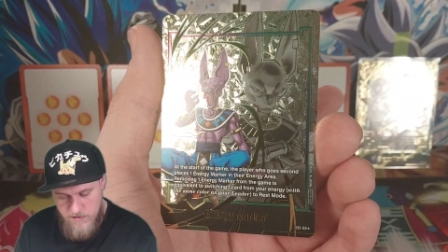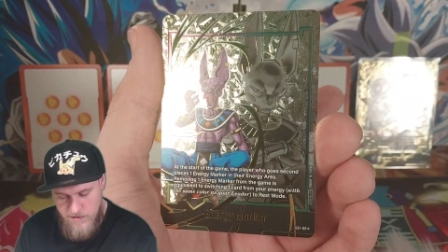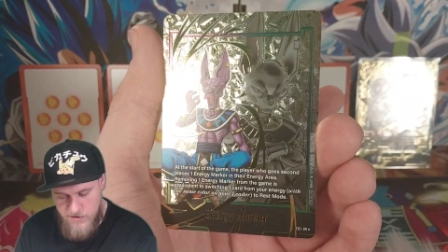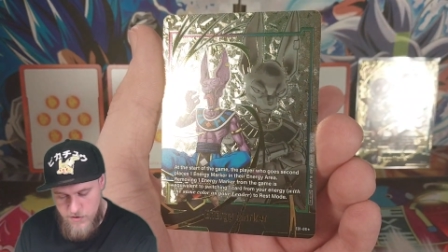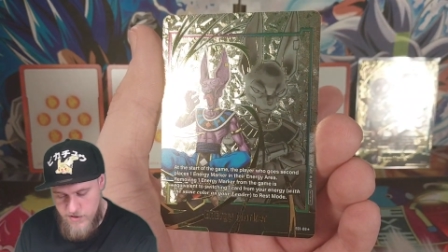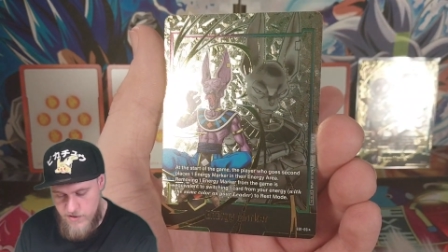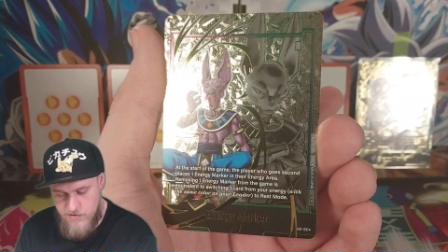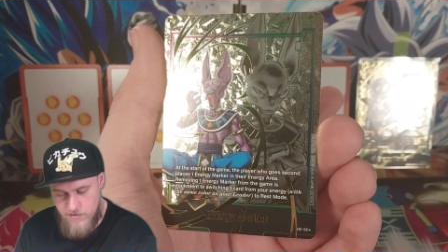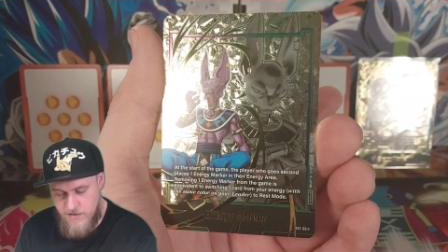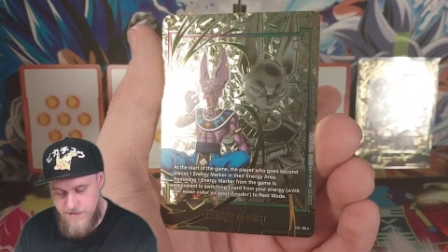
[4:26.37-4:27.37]
these are
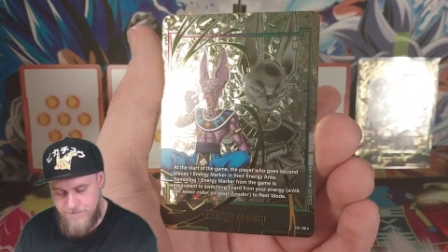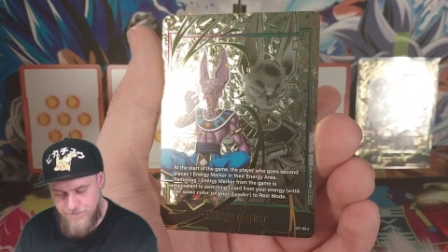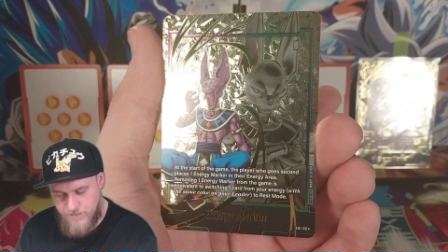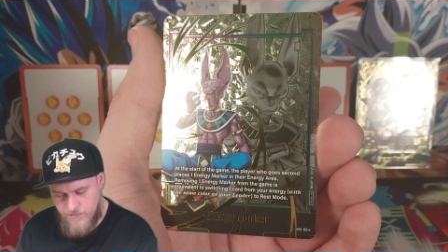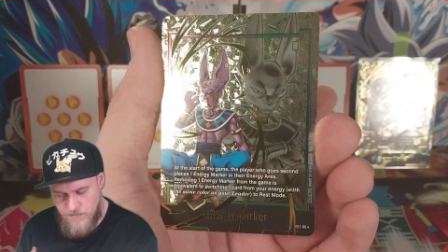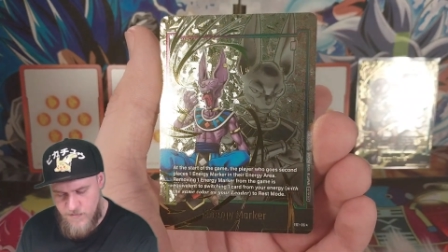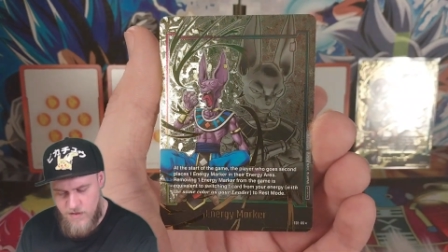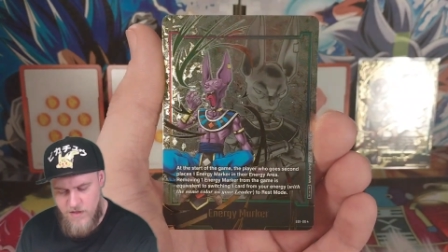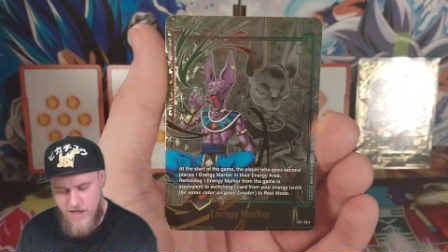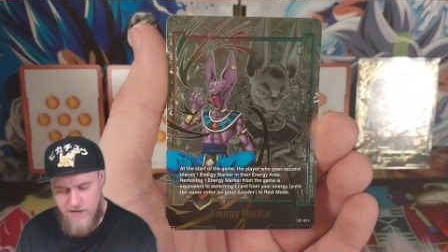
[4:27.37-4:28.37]
usually,
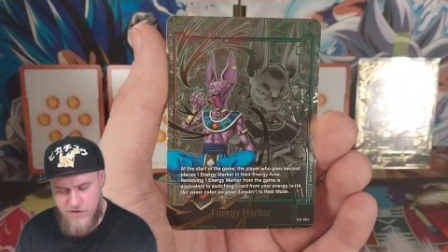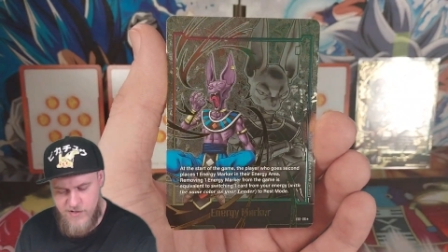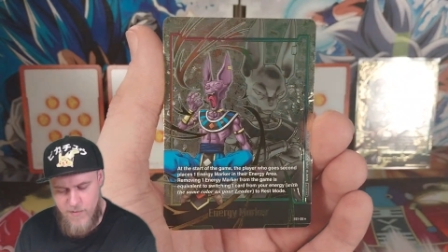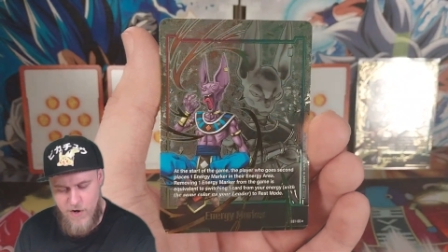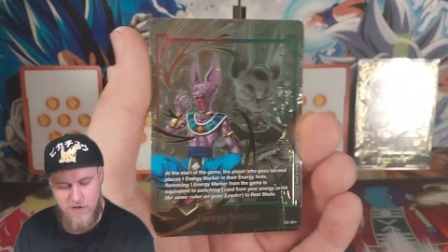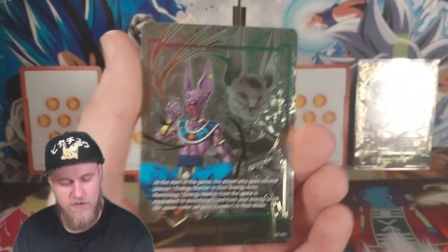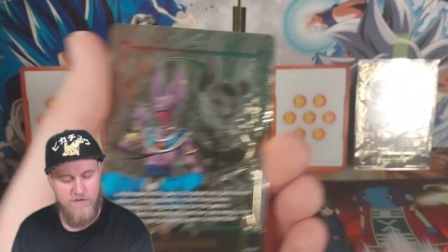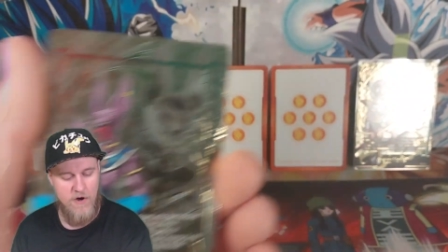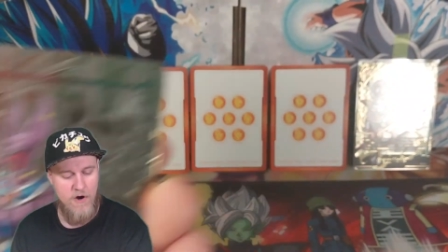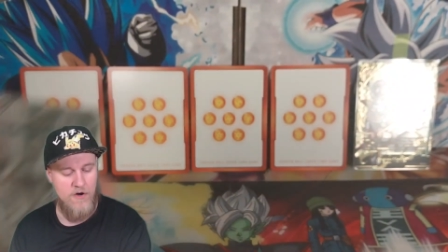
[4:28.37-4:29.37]
the energy
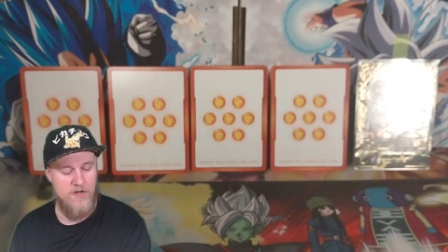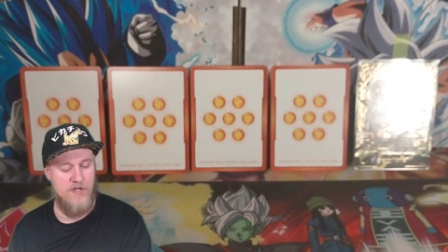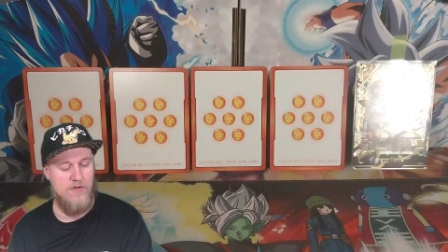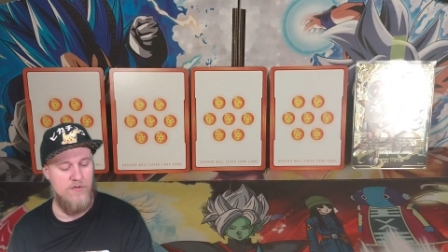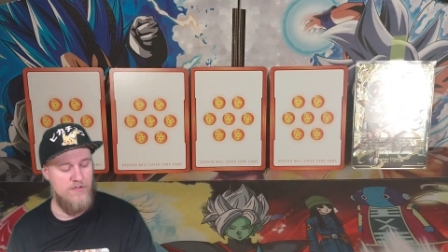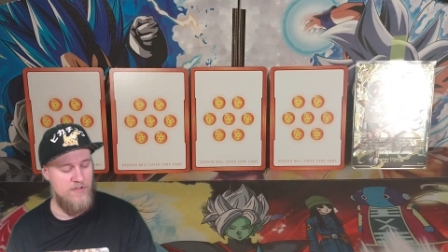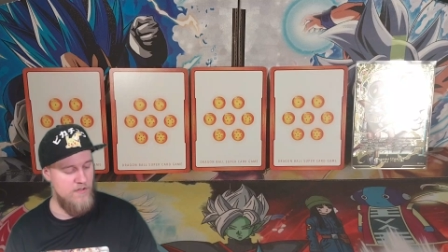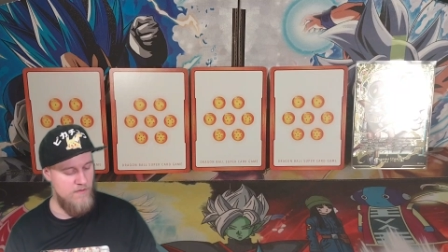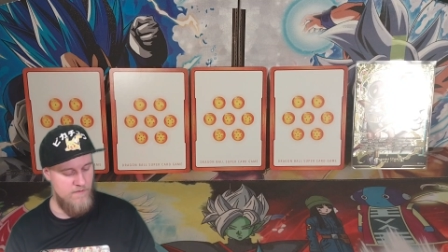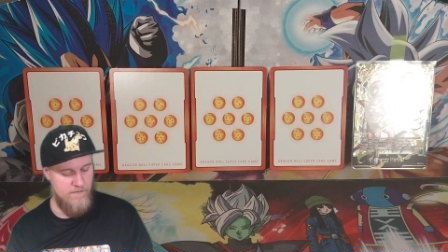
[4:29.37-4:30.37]
markers are used
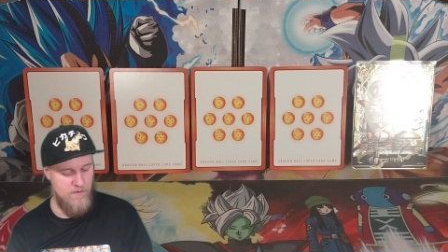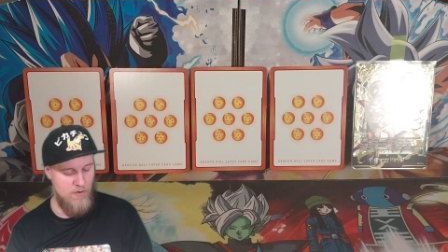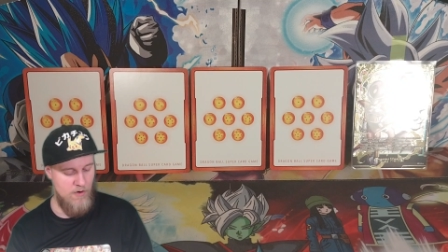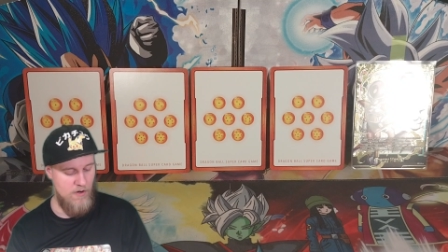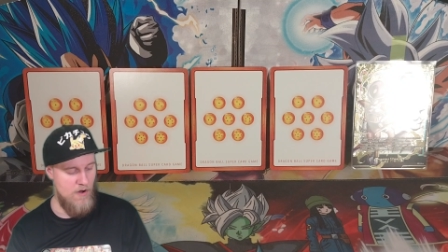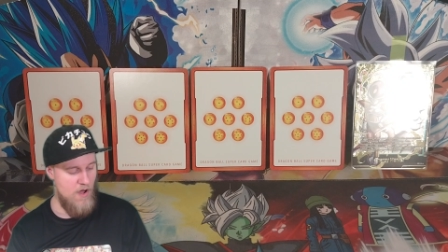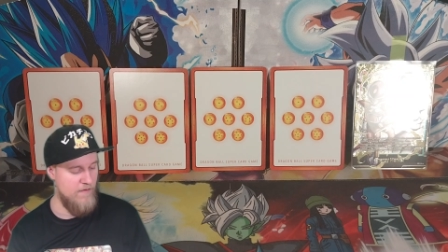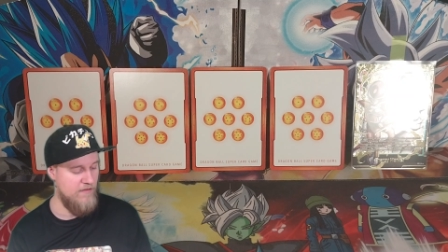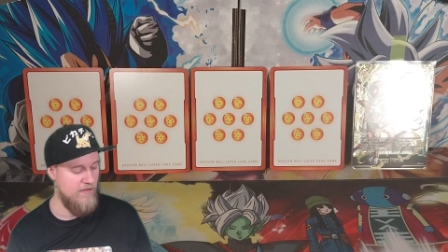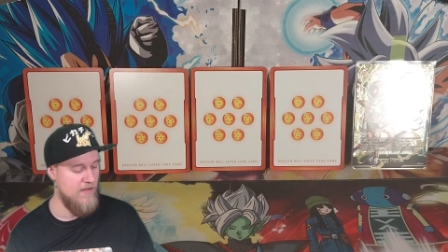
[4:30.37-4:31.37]
for,
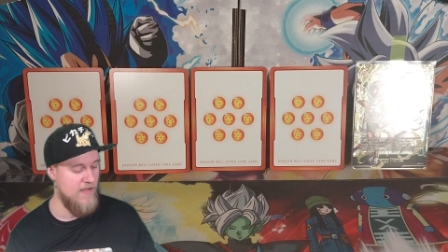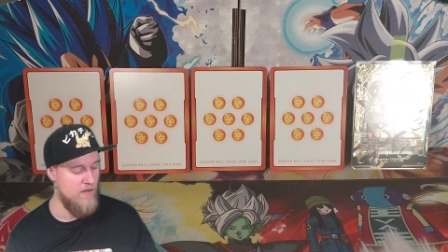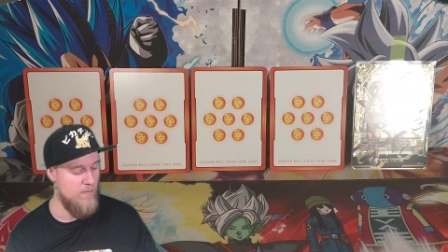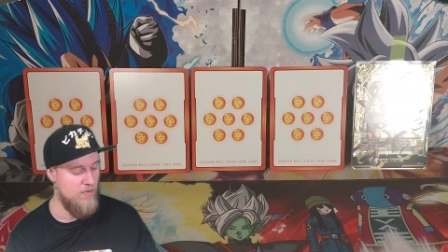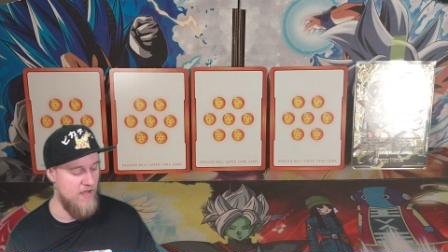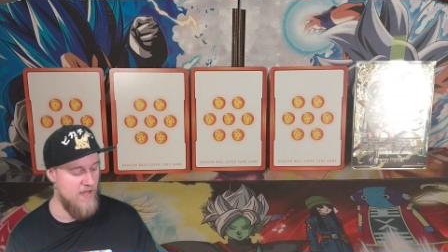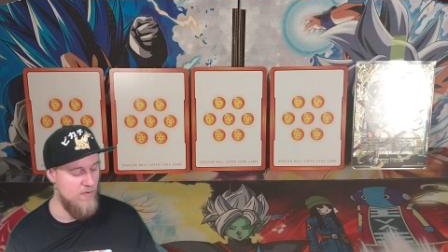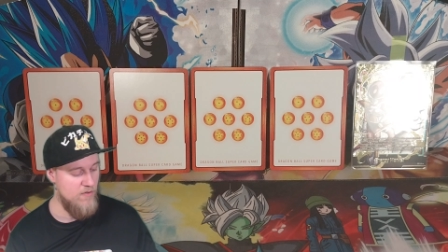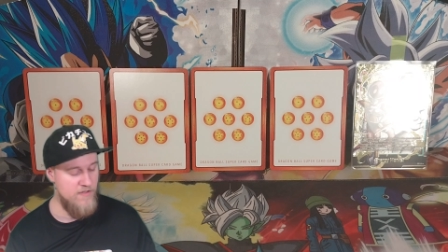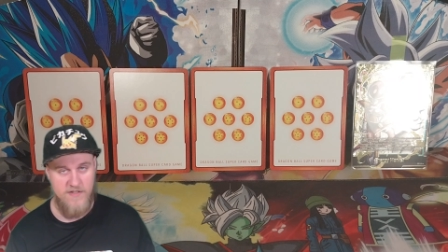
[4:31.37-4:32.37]
obviously, they're
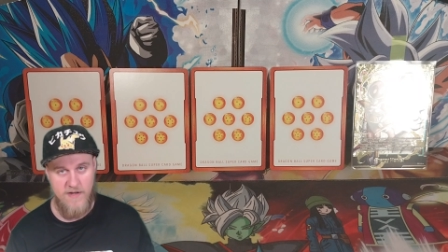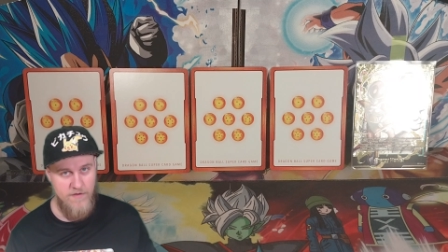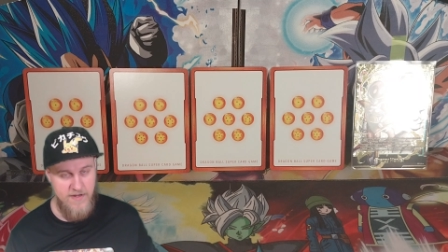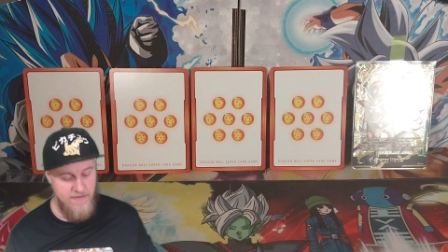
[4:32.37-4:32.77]
playable and stuff like